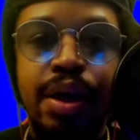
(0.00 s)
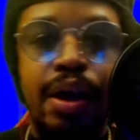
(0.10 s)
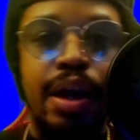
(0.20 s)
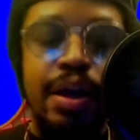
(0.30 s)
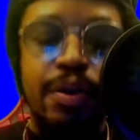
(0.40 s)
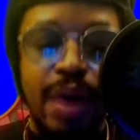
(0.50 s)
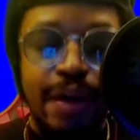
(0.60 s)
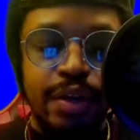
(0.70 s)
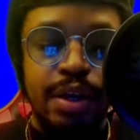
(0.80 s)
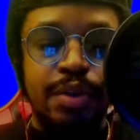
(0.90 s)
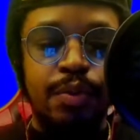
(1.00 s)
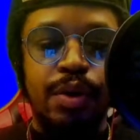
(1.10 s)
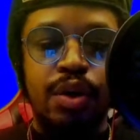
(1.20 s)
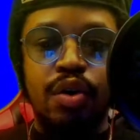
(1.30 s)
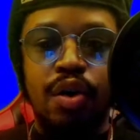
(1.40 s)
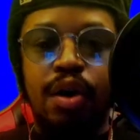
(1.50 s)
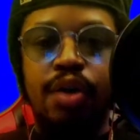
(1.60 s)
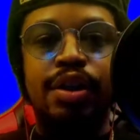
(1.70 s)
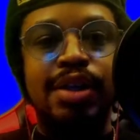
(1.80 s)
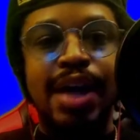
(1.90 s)
And then you have another one called
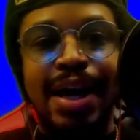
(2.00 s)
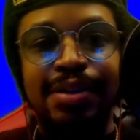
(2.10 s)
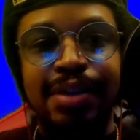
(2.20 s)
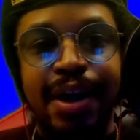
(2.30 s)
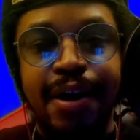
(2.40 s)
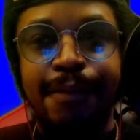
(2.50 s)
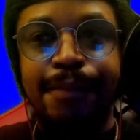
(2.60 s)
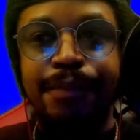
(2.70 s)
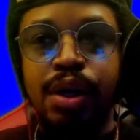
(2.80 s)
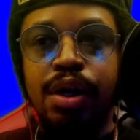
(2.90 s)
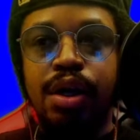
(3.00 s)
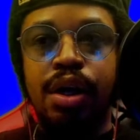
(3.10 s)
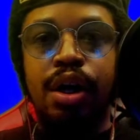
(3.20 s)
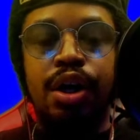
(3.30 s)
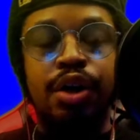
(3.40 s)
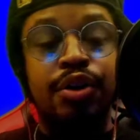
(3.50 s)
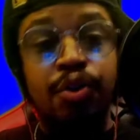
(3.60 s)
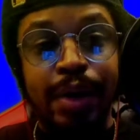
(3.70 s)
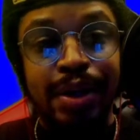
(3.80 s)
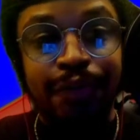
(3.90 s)
the Tascam
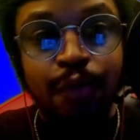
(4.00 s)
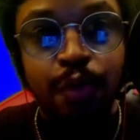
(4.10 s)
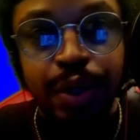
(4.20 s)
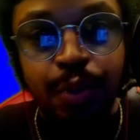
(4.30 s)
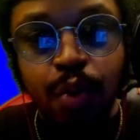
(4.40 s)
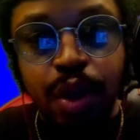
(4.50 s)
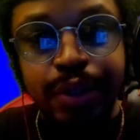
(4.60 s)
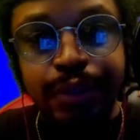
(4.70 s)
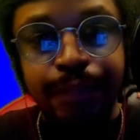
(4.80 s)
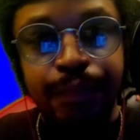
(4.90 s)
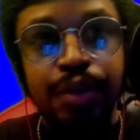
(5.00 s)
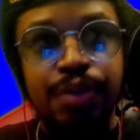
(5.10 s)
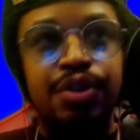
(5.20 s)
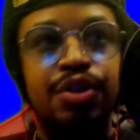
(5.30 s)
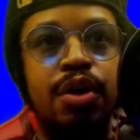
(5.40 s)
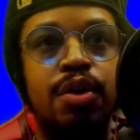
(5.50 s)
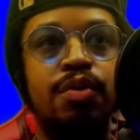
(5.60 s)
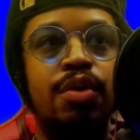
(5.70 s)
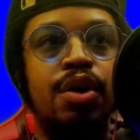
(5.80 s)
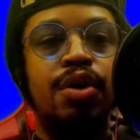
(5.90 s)
US41. So
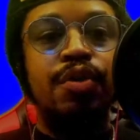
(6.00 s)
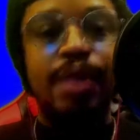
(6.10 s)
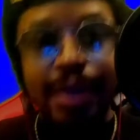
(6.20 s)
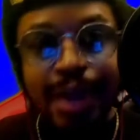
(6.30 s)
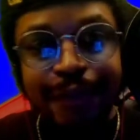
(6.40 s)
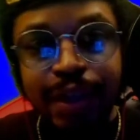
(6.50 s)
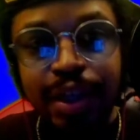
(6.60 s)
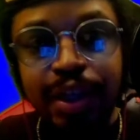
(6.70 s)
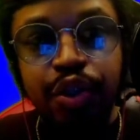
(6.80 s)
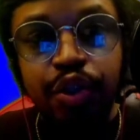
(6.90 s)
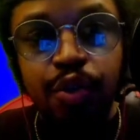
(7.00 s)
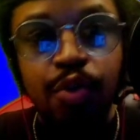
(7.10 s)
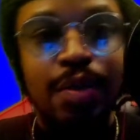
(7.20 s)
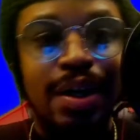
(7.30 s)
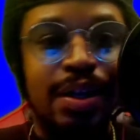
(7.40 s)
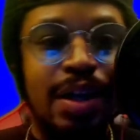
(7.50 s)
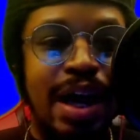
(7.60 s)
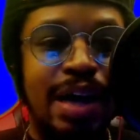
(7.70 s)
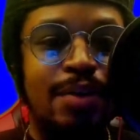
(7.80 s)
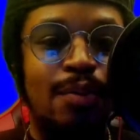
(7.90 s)
you can definitely do a
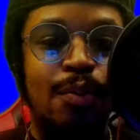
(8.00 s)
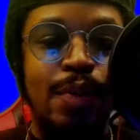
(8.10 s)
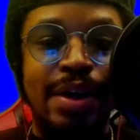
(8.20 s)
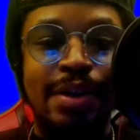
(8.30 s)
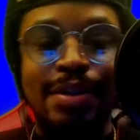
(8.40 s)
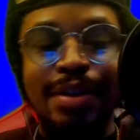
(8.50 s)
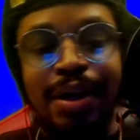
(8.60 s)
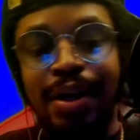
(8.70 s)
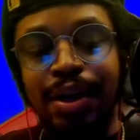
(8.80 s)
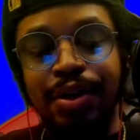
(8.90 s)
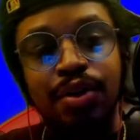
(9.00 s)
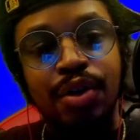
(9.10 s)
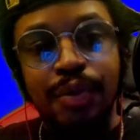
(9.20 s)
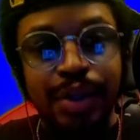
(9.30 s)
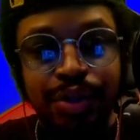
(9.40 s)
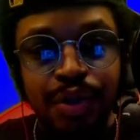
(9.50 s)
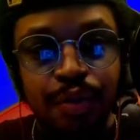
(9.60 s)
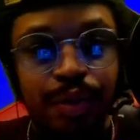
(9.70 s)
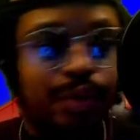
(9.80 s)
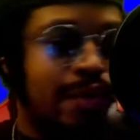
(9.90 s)
lot with this
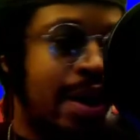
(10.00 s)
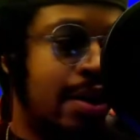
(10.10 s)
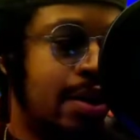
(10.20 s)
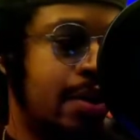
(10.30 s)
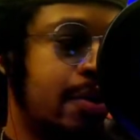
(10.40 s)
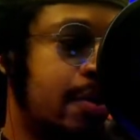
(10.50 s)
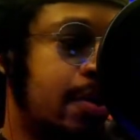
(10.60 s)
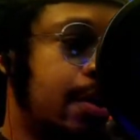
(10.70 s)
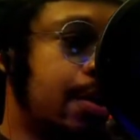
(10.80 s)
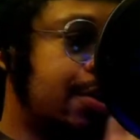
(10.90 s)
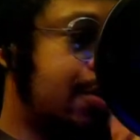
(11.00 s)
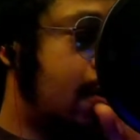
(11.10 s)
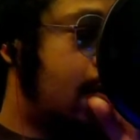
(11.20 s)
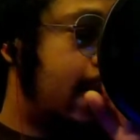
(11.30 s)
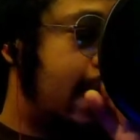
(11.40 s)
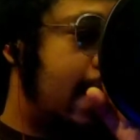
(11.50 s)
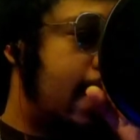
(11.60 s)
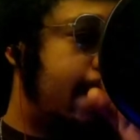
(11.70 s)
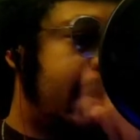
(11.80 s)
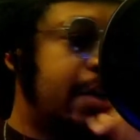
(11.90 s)
unit right here. So
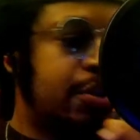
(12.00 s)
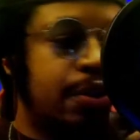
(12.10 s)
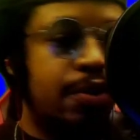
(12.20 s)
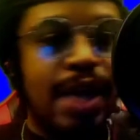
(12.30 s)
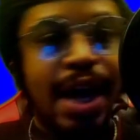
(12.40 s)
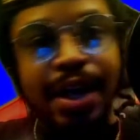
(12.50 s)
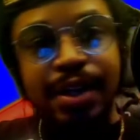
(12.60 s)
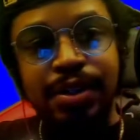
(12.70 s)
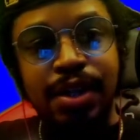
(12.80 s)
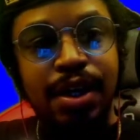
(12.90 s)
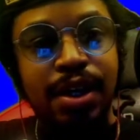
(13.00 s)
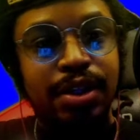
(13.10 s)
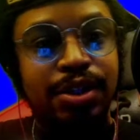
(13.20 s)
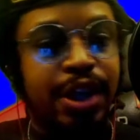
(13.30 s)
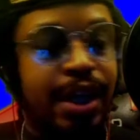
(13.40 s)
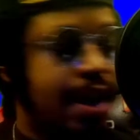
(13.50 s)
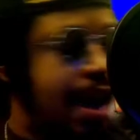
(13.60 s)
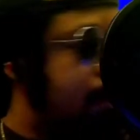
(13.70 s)
make sure you guys check it out.